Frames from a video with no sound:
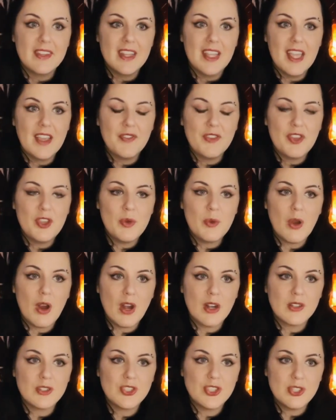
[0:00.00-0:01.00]
if you
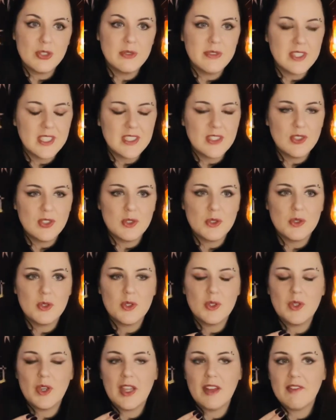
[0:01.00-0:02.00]
are choosing
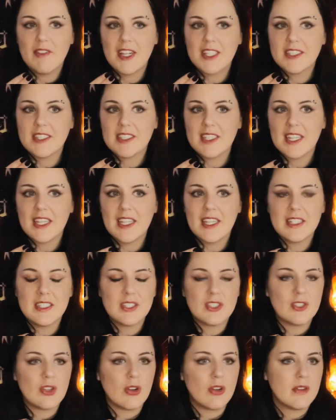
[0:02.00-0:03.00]
to invest in
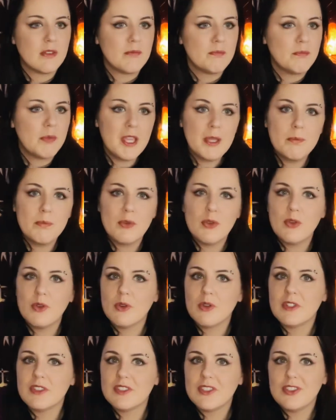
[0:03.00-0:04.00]
certain people
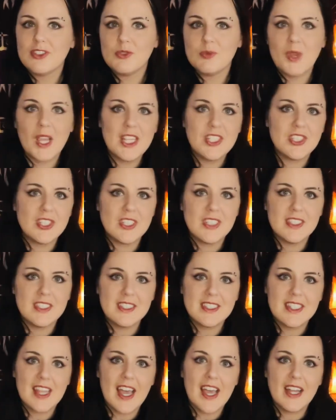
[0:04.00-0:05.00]
or
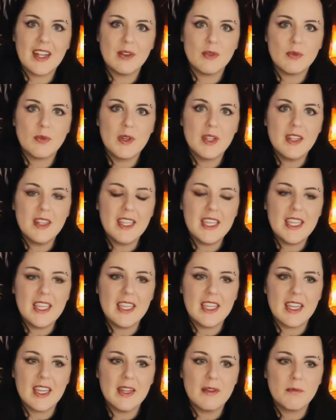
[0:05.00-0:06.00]
situations that
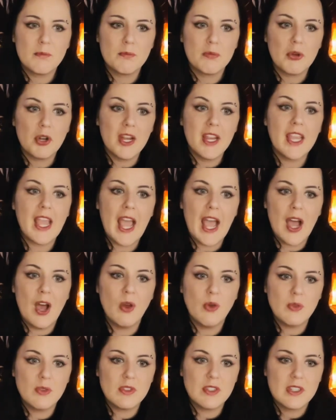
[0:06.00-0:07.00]
really bring
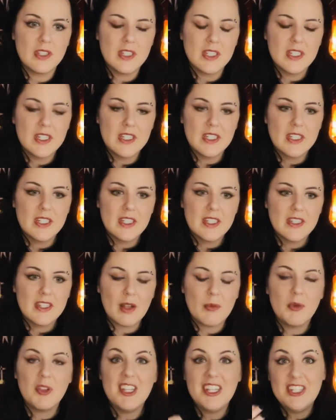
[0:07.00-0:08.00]
out,
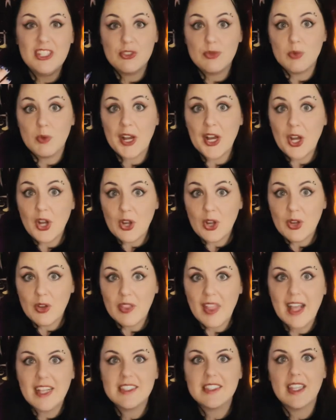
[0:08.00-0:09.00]
that really trigger
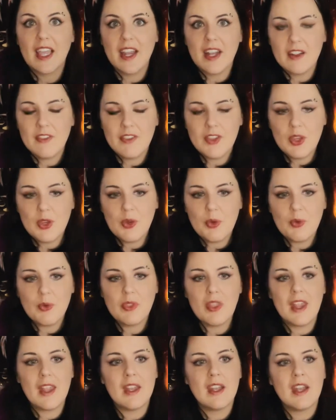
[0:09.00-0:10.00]
that side of you,
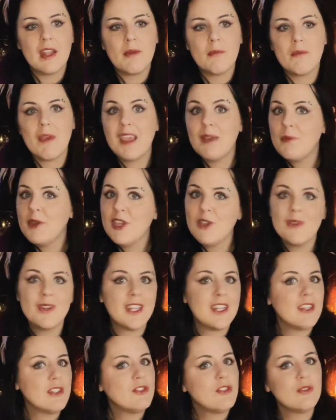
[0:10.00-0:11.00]
then maybe you
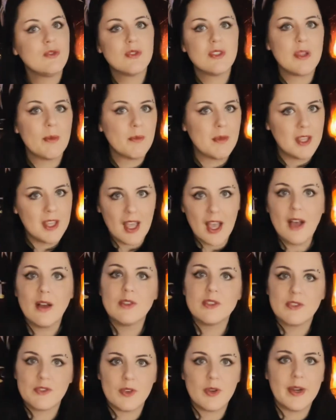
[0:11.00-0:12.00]
need to choose something
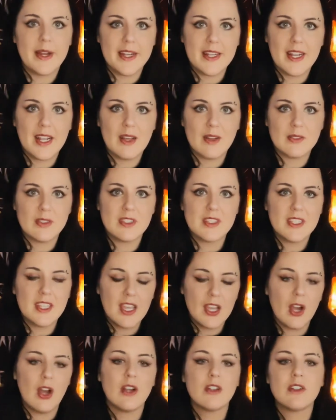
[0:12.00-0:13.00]
else for right now to
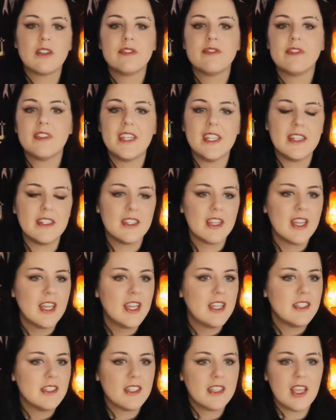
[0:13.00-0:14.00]
get on your feet,
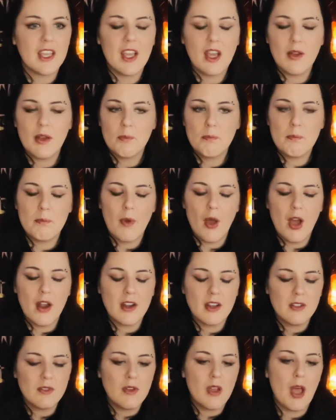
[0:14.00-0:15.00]
to get
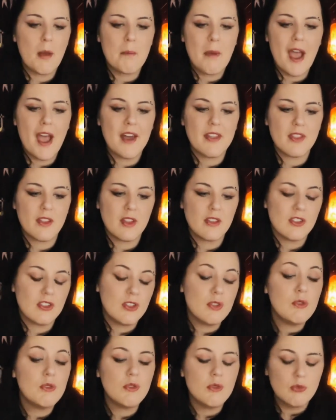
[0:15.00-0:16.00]
on a path
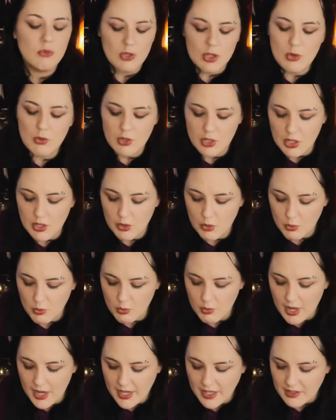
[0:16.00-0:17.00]
to new you,
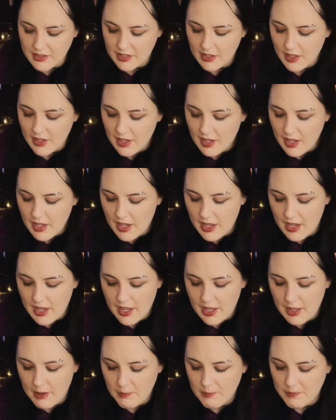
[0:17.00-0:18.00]
right?
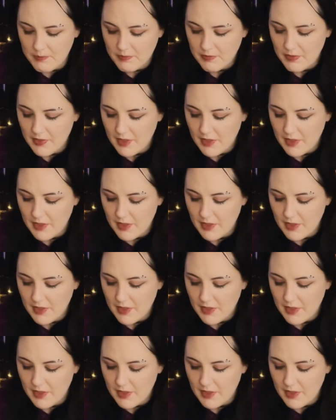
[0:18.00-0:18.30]
Down